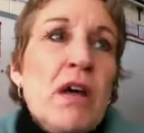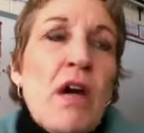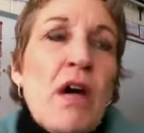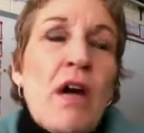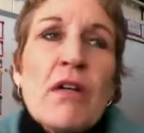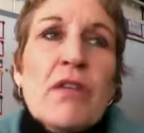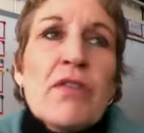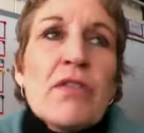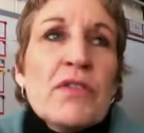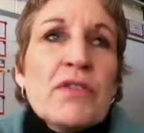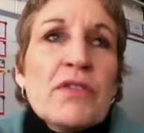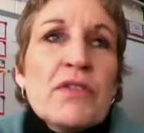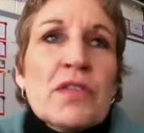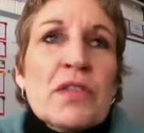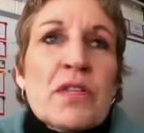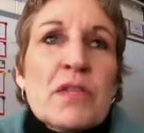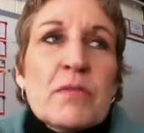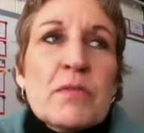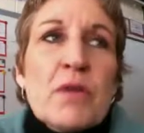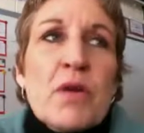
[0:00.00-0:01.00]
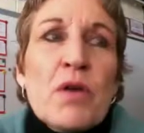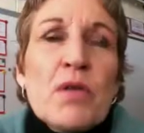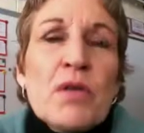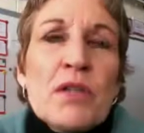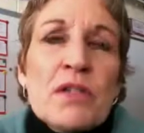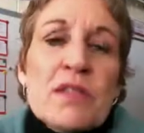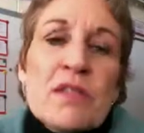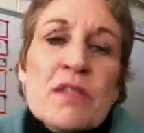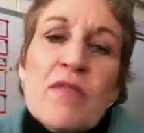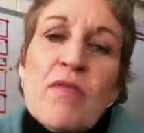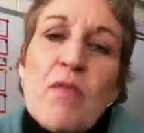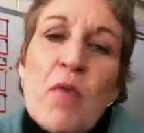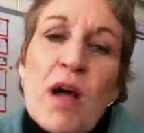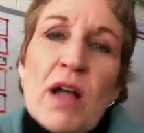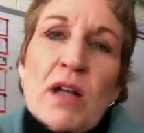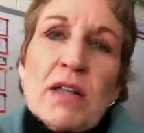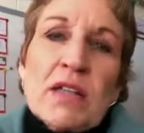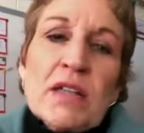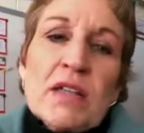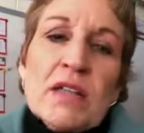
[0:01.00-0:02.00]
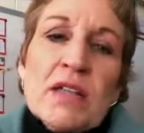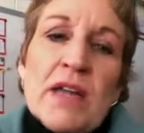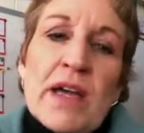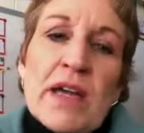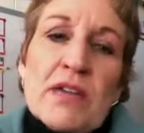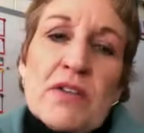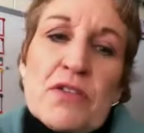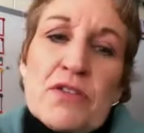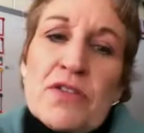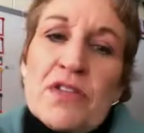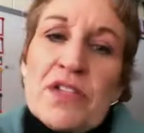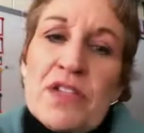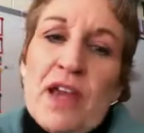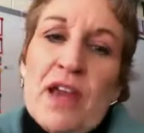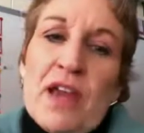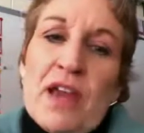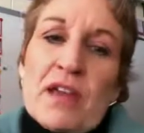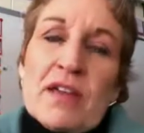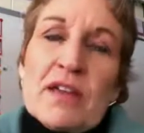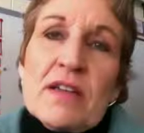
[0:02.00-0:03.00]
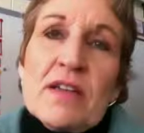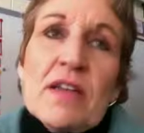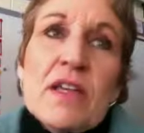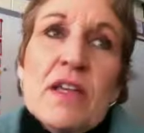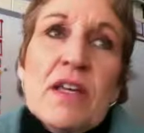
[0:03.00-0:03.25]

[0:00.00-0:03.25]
all of those components of wellness I understand.